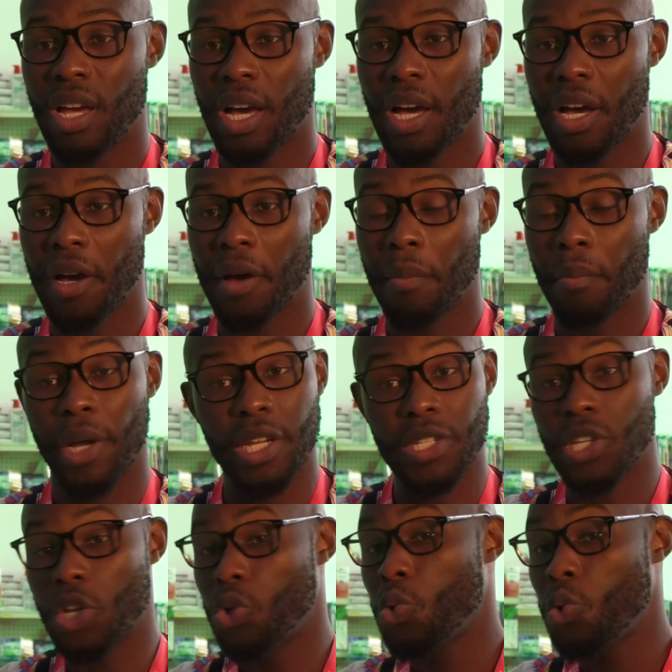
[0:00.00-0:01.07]
But
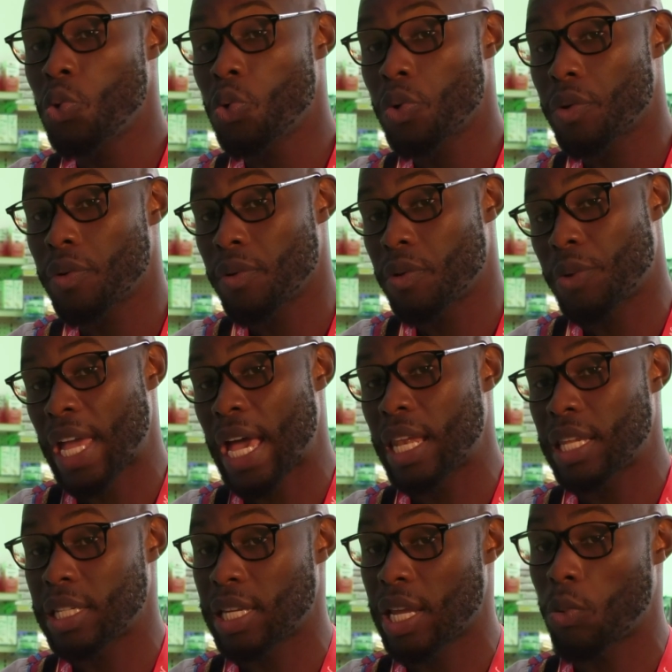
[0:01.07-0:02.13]
it's a new
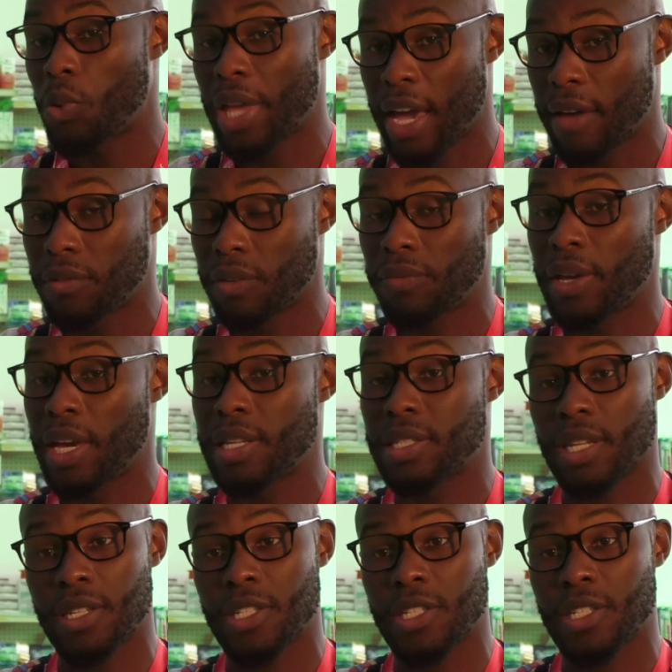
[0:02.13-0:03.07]
reality that we have to face.